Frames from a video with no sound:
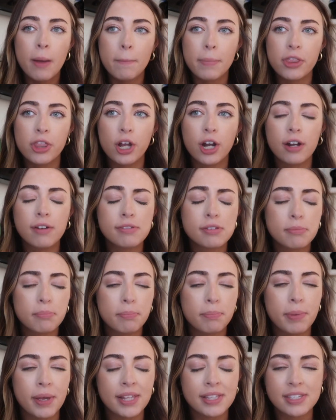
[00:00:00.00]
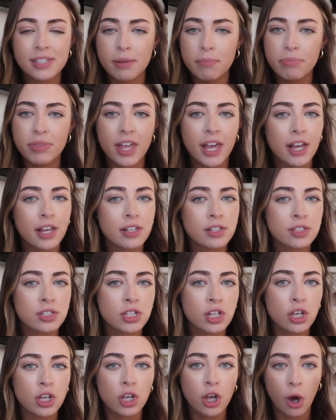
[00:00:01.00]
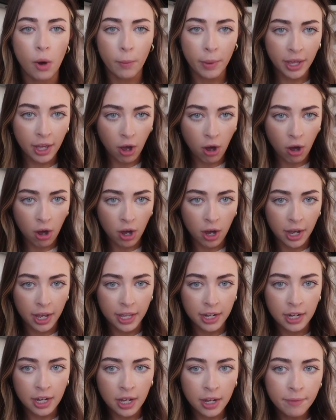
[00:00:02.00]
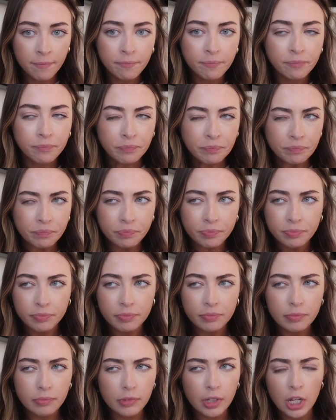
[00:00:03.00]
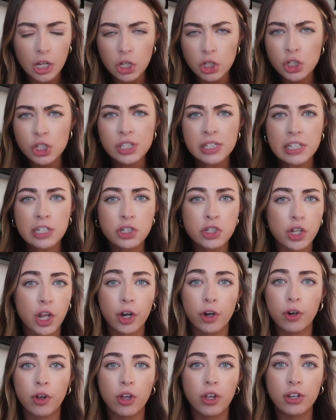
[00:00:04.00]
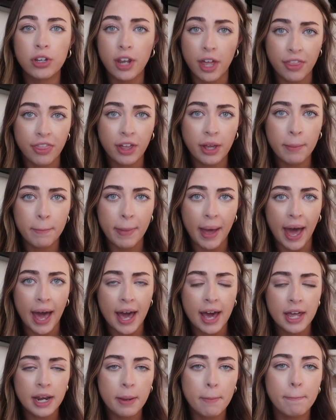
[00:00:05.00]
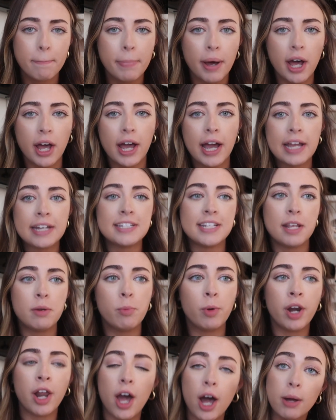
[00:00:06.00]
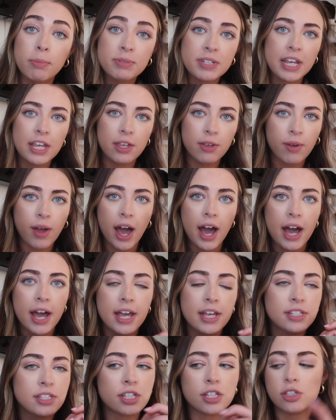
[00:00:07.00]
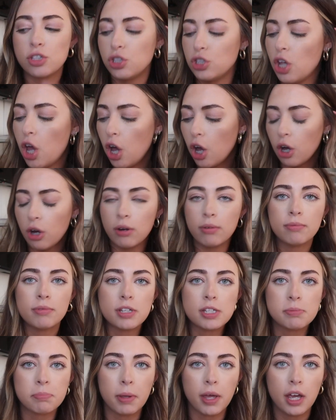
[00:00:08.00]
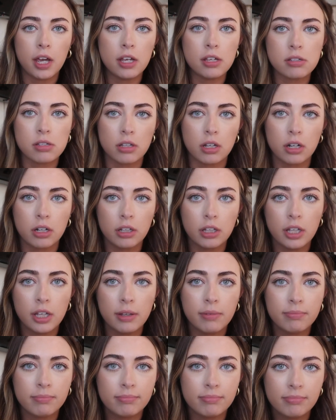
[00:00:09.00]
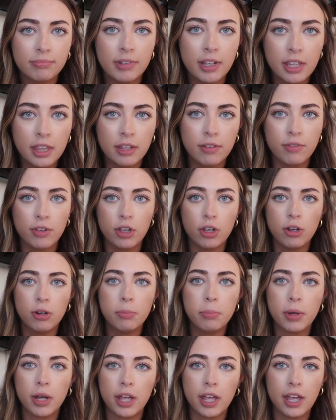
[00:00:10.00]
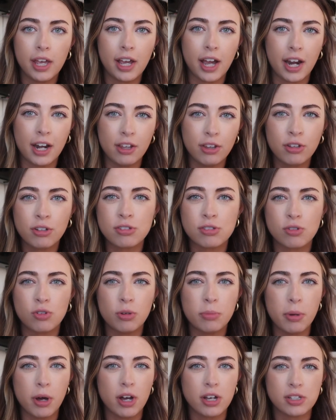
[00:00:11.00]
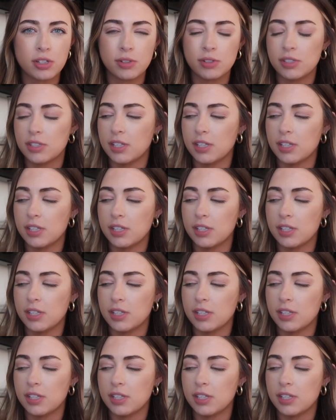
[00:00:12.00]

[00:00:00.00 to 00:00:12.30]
But there have been some things going on, just in general, nothing bad, but I did want to update you guys. So this plant is literally in the view, but it kind of looks cool, but also